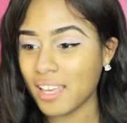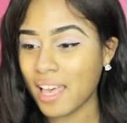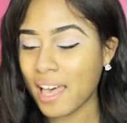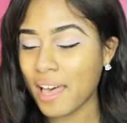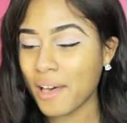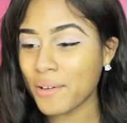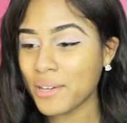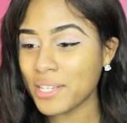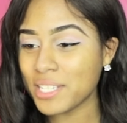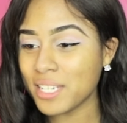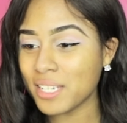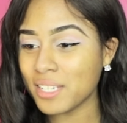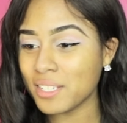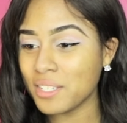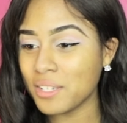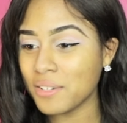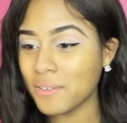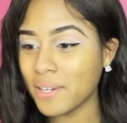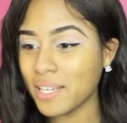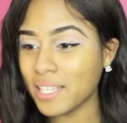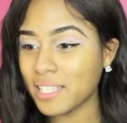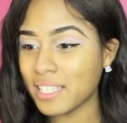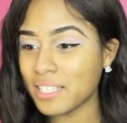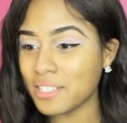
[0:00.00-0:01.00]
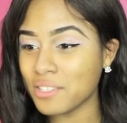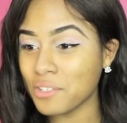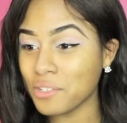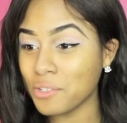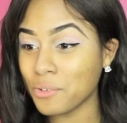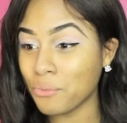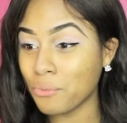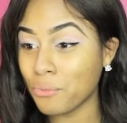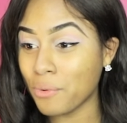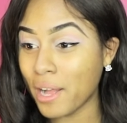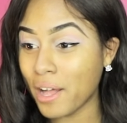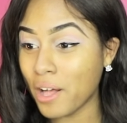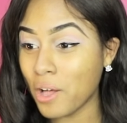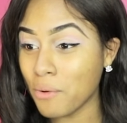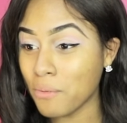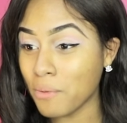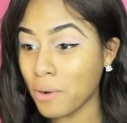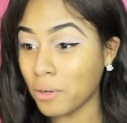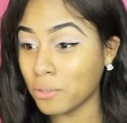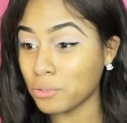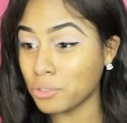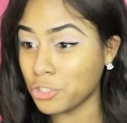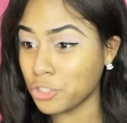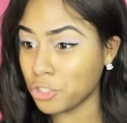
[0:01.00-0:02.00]
How is she doing this on the
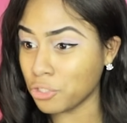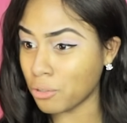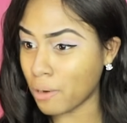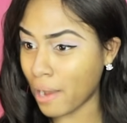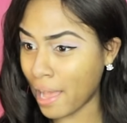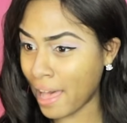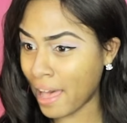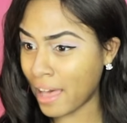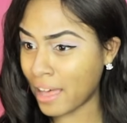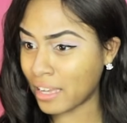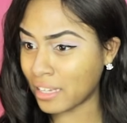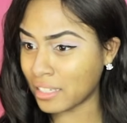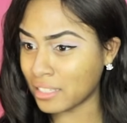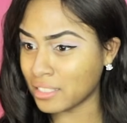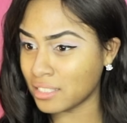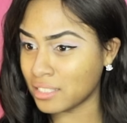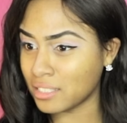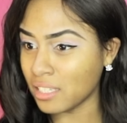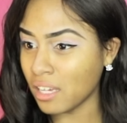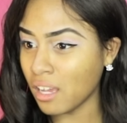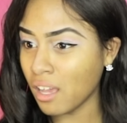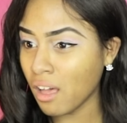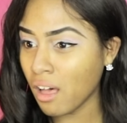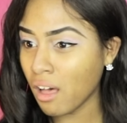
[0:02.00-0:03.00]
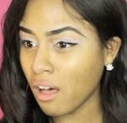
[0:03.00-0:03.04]
railroad tracks?